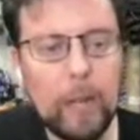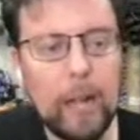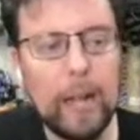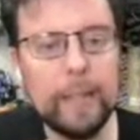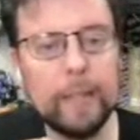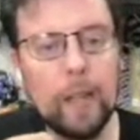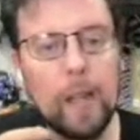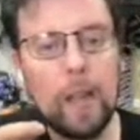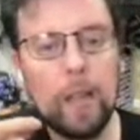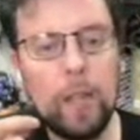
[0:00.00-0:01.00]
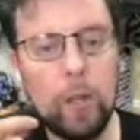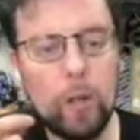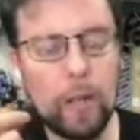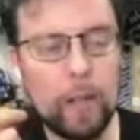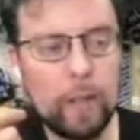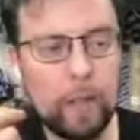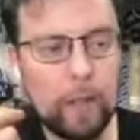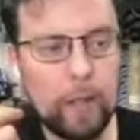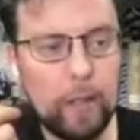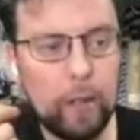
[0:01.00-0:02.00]
and you
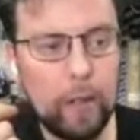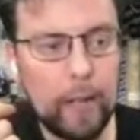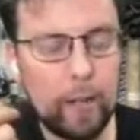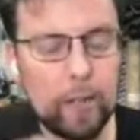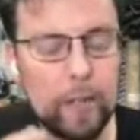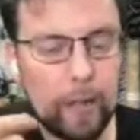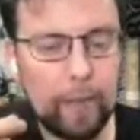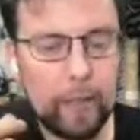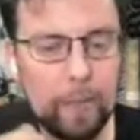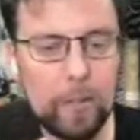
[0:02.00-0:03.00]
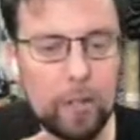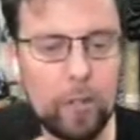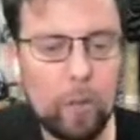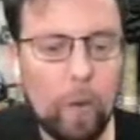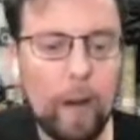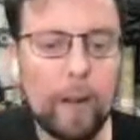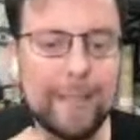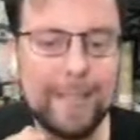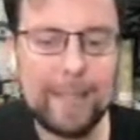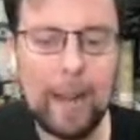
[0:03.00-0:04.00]
get yourself in the position where
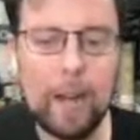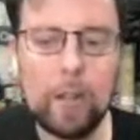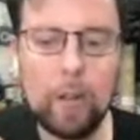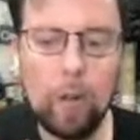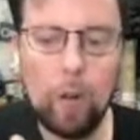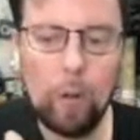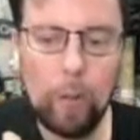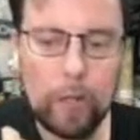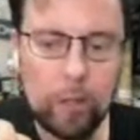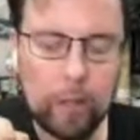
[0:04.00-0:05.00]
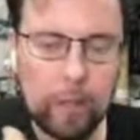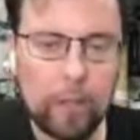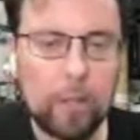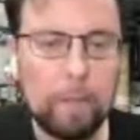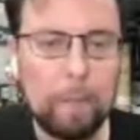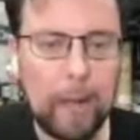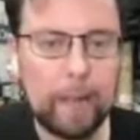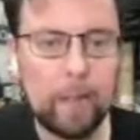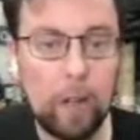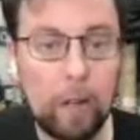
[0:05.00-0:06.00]
start with your ignition
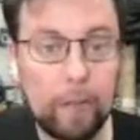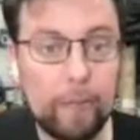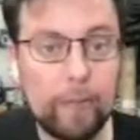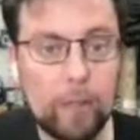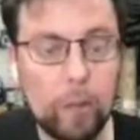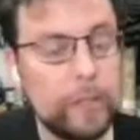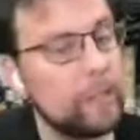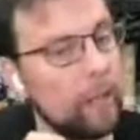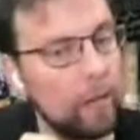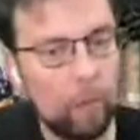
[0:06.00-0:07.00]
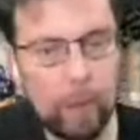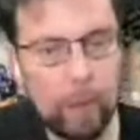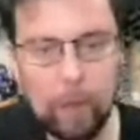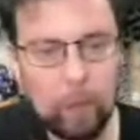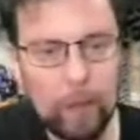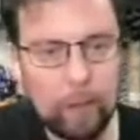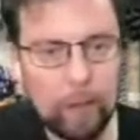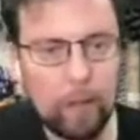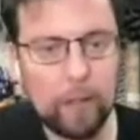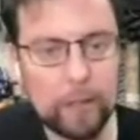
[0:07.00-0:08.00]
backed off. Don't start with it wound
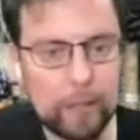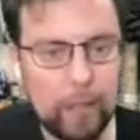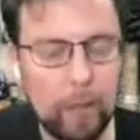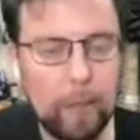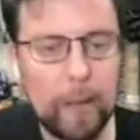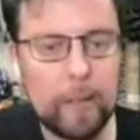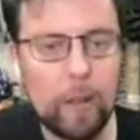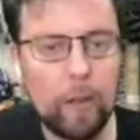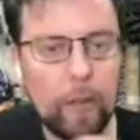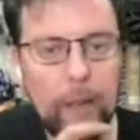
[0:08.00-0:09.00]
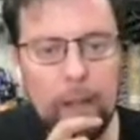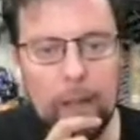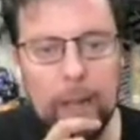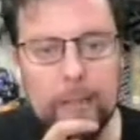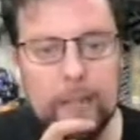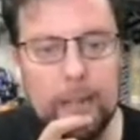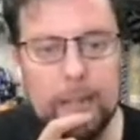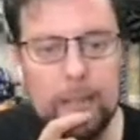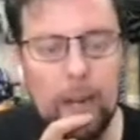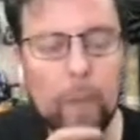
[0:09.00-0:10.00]
on. Start with it backed off. As I
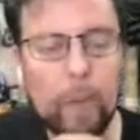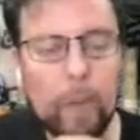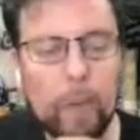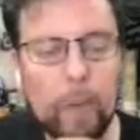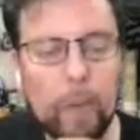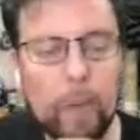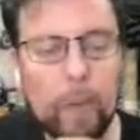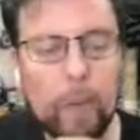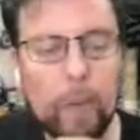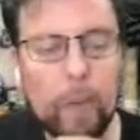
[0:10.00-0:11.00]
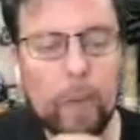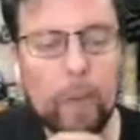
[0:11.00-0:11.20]
said, start with 6